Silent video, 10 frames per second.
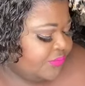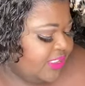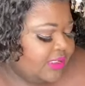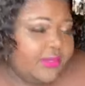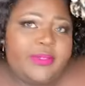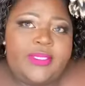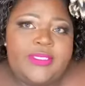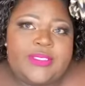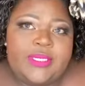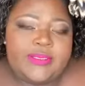Timothy
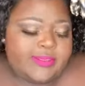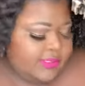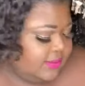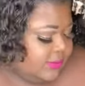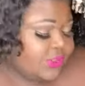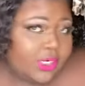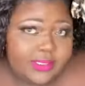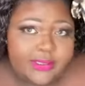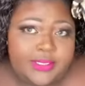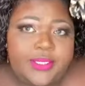
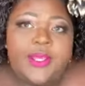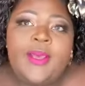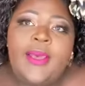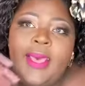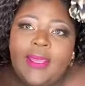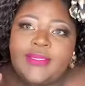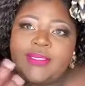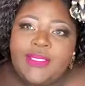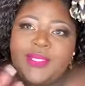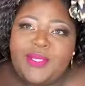Johnson. Hi,
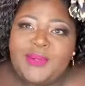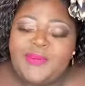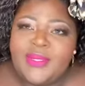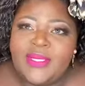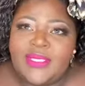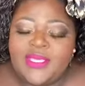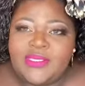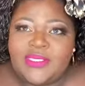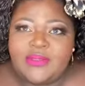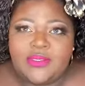Tim. Thank
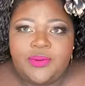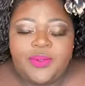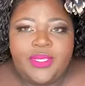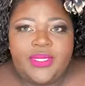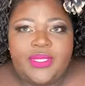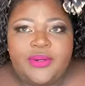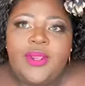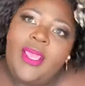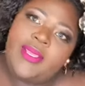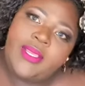you so much for being here.
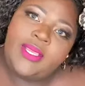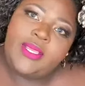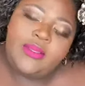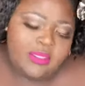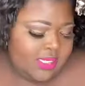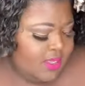Hey, King.